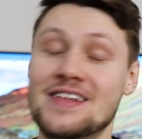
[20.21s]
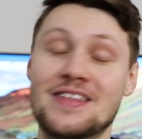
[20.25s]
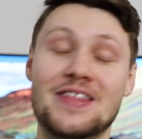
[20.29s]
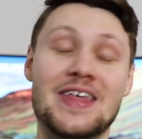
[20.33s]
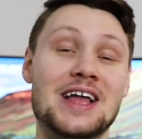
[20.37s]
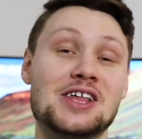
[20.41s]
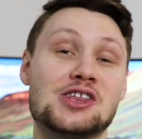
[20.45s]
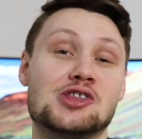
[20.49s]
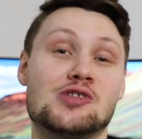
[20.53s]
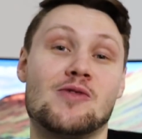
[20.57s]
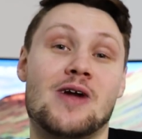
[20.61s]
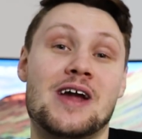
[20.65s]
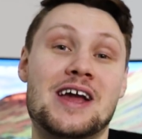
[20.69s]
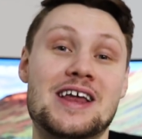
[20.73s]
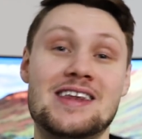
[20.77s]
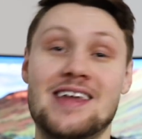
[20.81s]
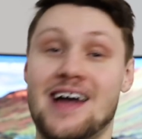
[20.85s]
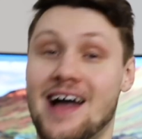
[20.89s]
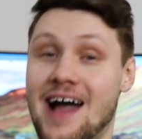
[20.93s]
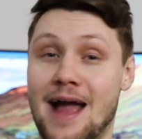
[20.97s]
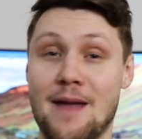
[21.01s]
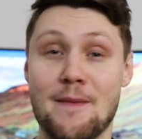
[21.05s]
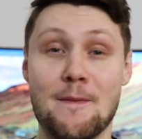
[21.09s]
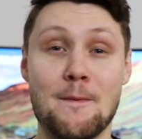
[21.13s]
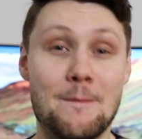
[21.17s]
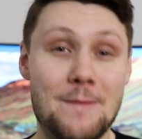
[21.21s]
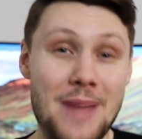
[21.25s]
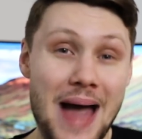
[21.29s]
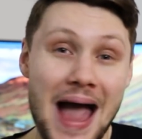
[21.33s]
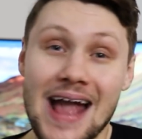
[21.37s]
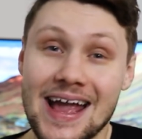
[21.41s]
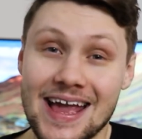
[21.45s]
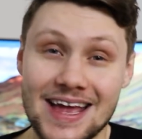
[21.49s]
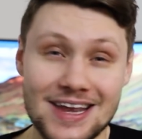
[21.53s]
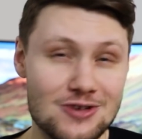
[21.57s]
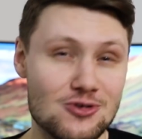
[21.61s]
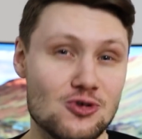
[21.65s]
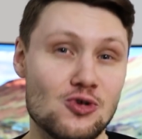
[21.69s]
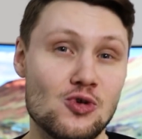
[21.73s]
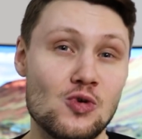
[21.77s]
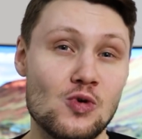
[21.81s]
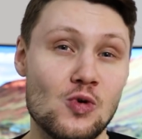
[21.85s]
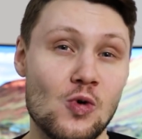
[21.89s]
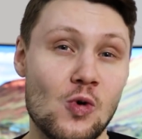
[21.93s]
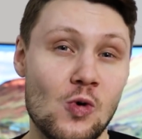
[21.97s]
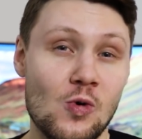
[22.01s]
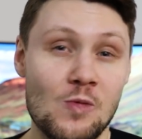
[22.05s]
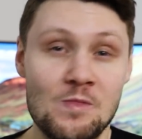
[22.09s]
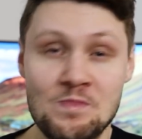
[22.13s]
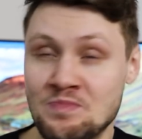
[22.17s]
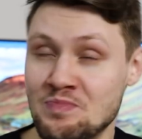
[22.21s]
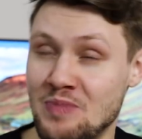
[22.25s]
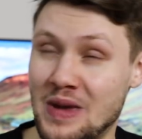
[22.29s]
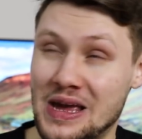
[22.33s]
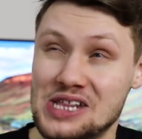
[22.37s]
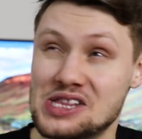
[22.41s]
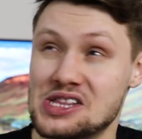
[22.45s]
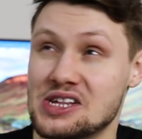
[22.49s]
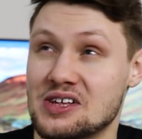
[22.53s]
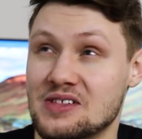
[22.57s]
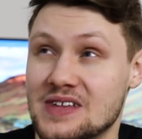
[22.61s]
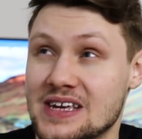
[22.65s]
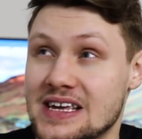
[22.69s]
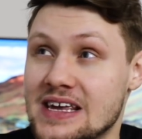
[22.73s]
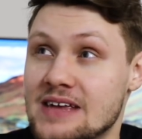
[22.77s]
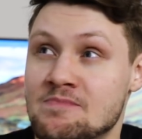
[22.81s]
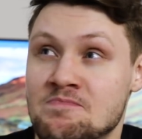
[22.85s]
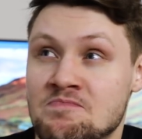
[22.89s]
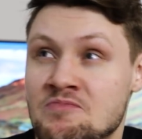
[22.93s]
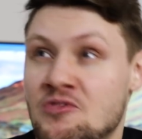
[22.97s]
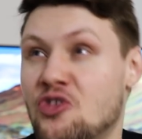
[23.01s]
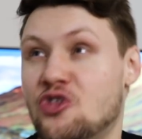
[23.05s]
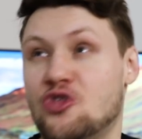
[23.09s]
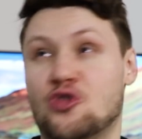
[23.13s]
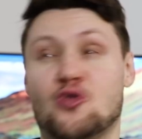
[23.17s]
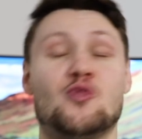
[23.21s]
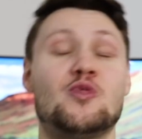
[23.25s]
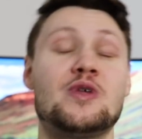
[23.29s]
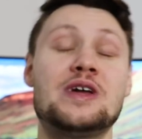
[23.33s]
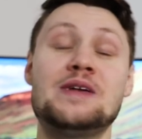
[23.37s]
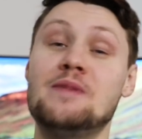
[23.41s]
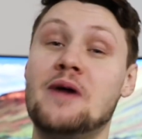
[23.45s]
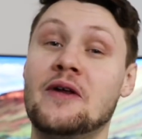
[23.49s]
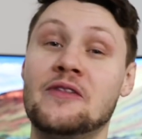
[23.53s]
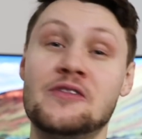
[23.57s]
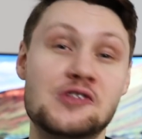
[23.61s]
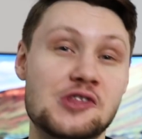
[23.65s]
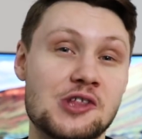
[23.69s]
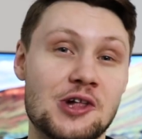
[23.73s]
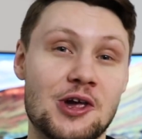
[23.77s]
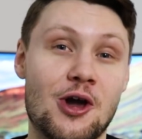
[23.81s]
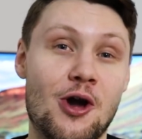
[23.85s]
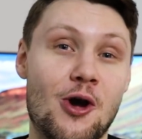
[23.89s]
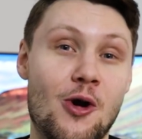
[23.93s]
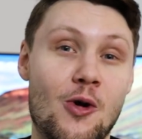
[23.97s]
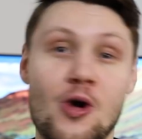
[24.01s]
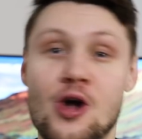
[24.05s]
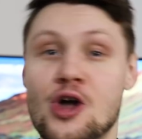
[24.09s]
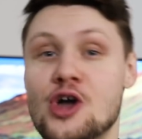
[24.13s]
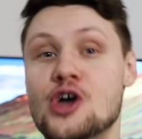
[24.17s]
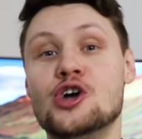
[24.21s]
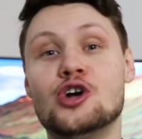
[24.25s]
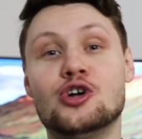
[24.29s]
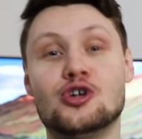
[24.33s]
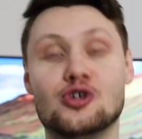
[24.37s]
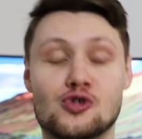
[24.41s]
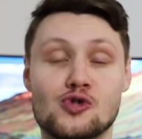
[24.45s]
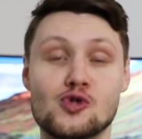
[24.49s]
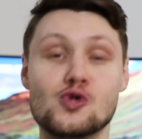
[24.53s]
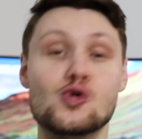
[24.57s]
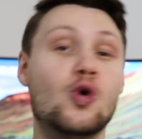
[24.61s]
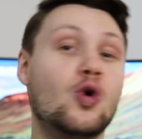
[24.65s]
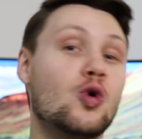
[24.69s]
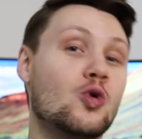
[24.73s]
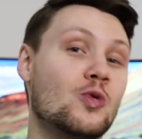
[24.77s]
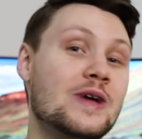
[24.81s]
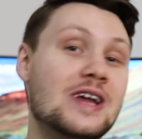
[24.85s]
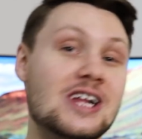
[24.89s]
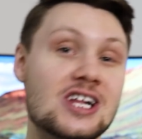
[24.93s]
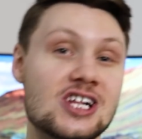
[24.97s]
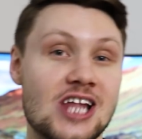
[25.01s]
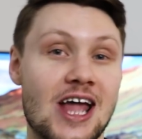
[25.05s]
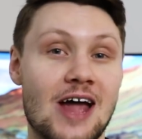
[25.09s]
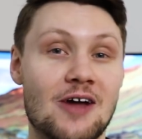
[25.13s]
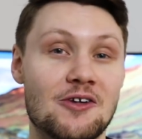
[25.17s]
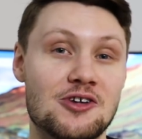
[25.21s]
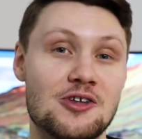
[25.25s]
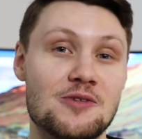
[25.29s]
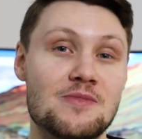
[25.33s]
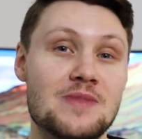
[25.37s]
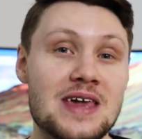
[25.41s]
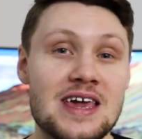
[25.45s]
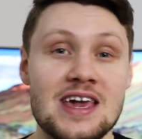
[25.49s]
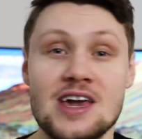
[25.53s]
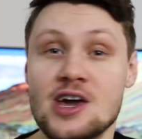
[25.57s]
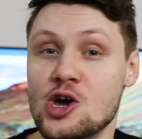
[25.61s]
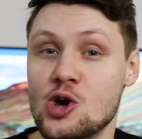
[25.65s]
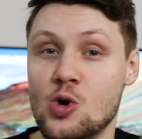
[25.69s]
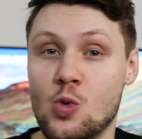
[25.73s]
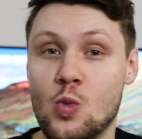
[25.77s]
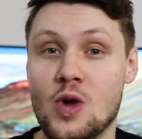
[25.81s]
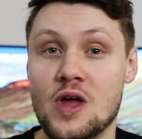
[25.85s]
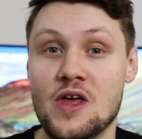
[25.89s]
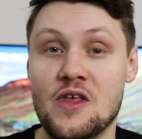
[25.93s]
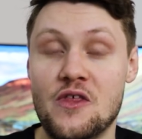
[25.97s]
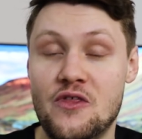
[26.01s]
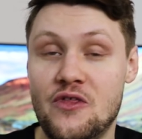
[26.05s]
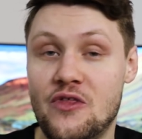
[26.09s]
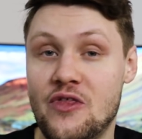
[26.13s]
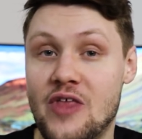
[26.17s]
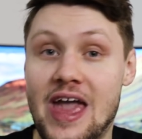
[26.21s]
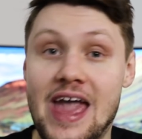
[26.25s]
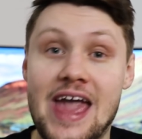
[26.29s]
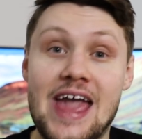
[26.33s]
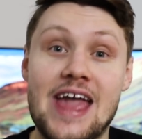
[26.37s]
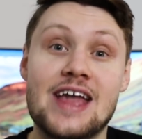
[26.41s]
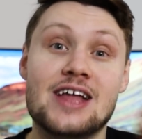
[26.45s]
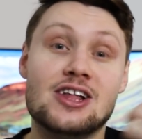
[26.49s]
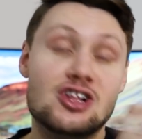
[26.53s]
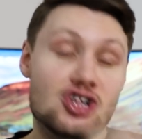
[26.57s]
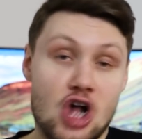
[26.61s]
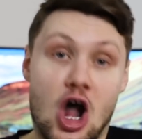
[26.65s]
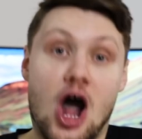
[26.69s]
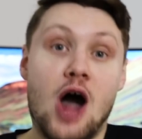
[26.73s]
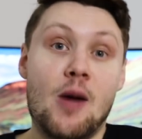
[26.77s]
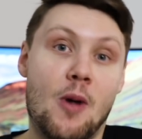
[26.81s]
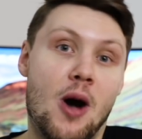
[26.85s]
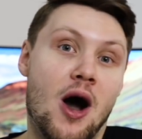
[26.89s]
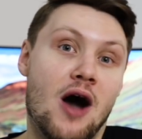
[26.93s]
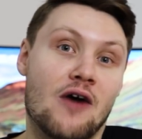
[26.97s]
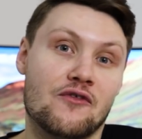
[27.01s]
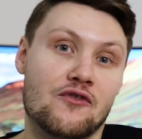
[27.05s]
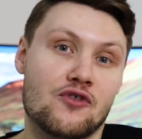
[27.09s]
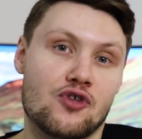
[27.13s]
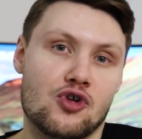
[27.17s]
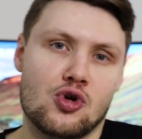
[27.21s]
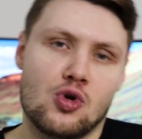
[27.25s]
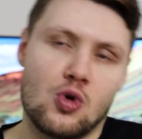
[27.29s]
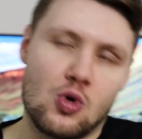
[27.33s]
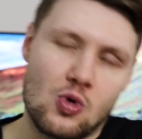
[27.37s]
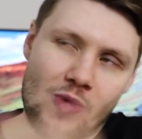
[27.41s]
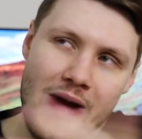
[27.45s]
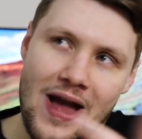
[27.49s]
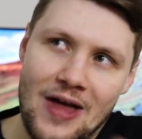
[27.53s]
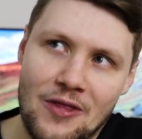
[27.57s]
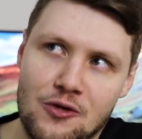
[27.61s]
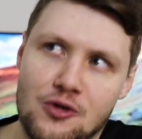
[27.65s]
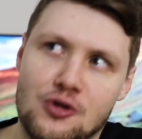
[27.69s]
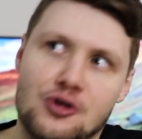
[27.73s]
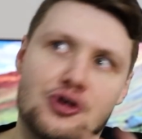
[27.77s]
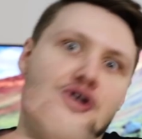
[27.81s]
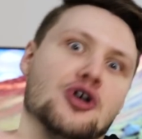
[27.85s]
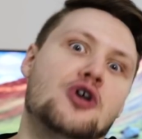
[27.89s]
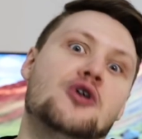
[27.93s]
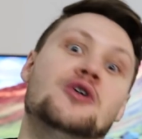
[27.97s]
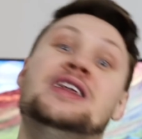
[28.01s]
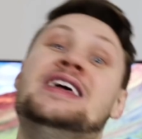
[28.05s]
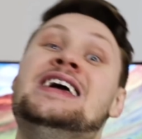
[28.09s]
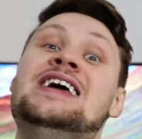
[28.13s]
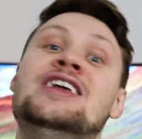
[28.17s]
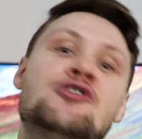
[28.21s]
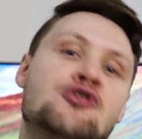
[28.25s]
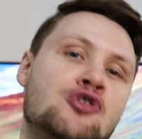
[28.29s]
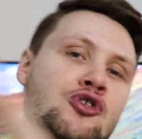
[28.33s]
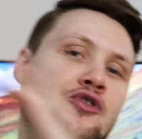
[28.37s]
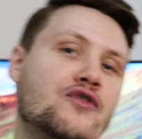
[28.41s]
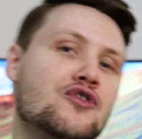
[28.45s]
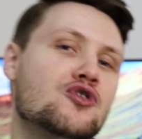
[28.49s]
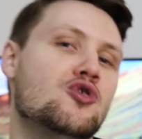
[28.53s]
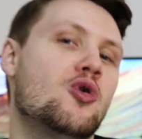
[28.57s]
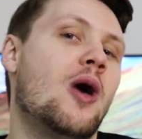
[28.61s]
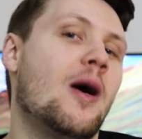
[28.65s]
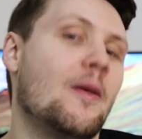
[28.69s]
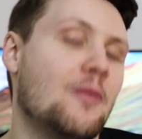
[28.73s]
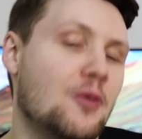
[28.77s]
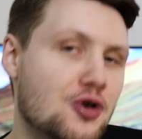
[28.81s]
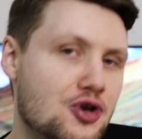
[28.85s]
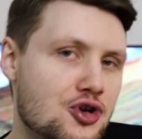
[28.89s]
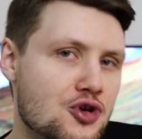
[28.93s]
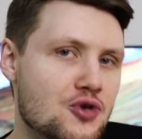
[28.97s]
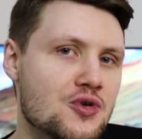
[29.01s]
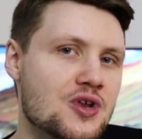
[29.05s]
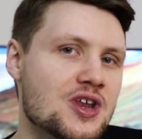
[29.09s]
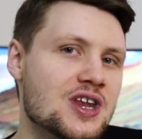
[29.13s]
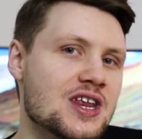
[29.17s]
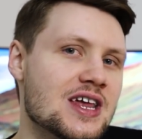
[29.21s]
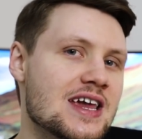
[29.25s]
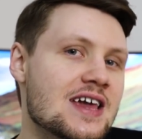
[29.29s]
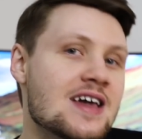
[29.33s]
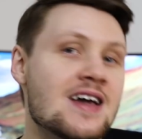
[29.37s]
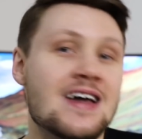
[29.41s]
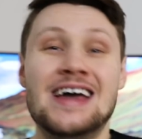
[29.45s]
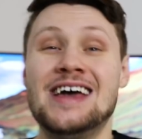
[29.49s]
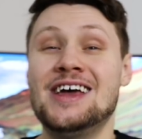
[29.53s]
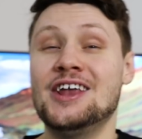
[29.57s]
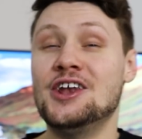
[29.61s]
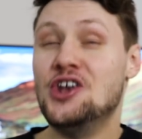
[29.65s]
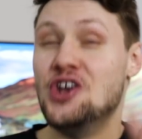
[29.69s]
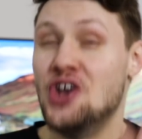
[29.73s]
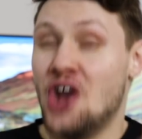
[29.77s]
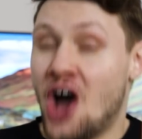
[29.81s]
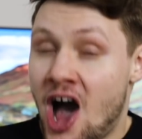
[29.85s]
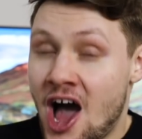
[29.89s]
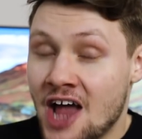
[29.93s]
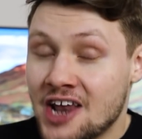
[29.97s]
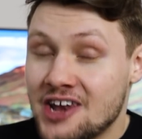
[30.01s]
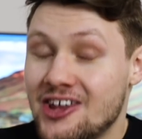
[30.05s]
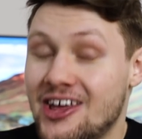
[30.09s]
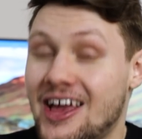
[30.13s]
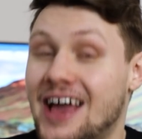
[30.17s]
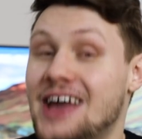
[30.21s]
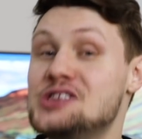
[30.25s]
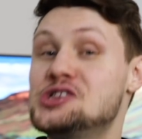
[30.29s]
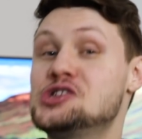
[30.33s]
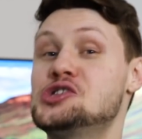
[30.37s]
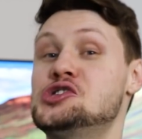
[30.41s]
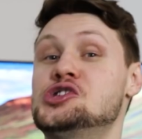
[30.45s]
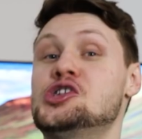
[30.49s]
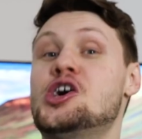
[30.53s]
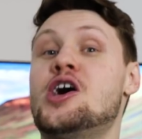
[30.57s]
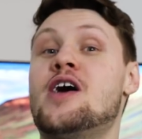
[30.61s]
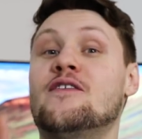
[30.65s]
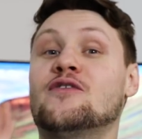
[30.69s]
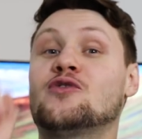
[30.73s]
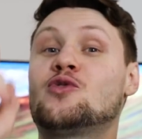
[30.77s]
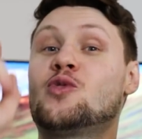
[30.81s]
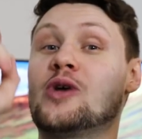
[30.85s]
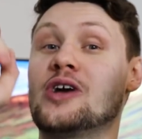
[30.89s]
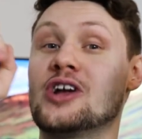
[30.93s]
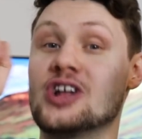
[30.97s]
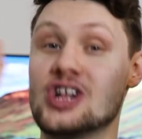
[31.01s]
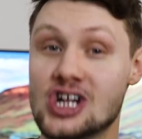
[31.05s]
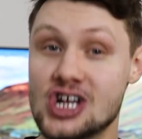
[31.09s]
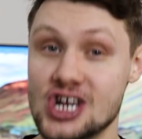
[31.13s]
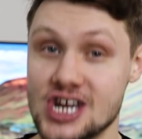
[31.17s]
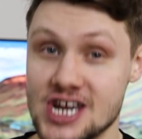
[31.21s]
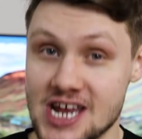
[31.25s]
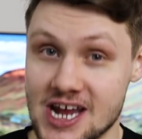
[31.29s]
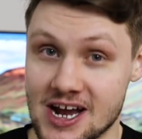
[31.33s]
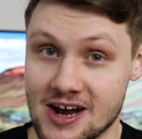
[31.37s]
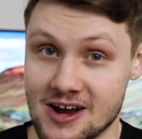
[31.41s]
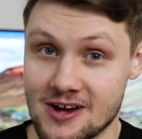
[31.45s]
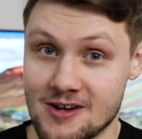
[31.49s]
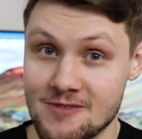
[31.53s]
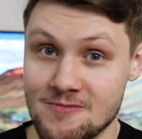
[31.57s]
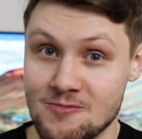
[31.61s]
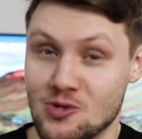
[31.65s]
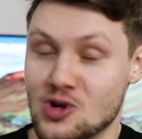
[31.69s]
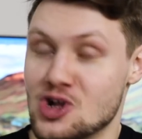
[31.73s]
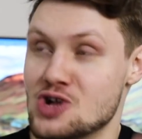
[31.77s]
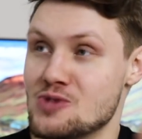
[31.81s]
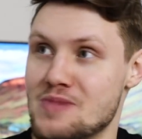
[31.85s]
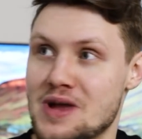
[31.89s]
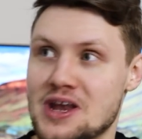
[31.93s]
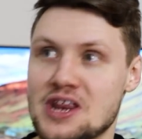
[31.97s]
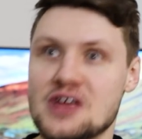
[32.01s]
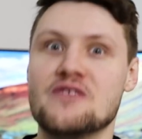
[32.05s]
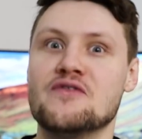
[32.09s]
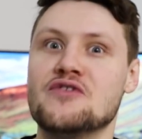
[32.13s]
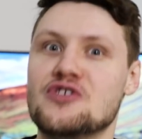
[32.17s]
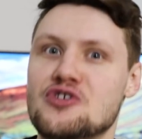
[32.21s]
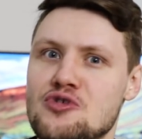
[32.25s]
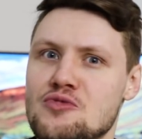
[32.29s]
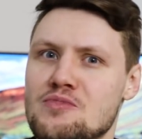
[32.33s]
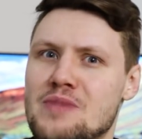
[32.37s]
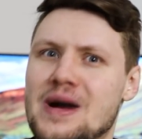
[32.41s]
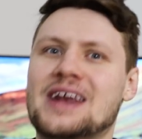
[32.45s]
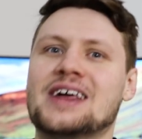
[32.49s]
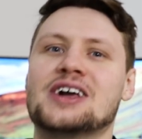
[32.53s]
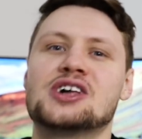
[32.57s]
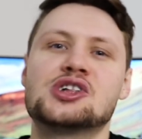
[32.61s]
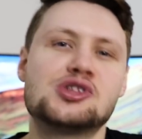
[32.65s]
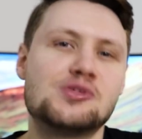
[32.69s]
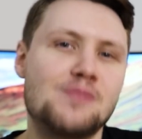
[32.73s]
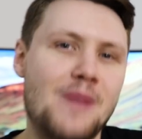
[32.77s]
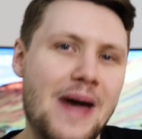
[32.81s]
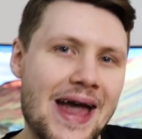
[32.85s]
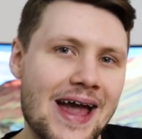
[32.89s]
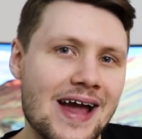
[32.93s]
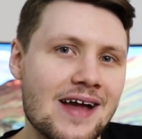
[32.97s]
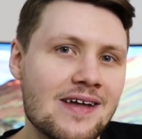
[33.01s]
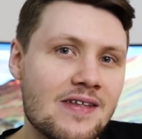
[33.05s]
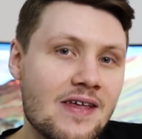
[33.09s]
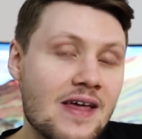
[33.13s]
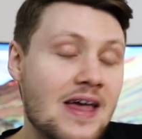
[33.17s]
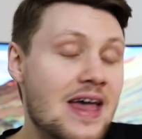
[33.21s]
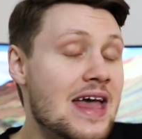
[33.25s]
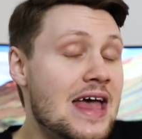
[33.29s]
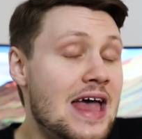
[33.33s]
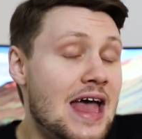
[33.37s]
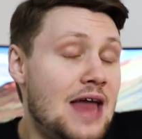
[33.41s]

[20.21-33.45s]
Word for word: That's right, I'm back at Google, basically three months ago, Google reached out to me with a job offer, or rather, you know, an interview opportunity, not as a software engineer, which many of you might expect.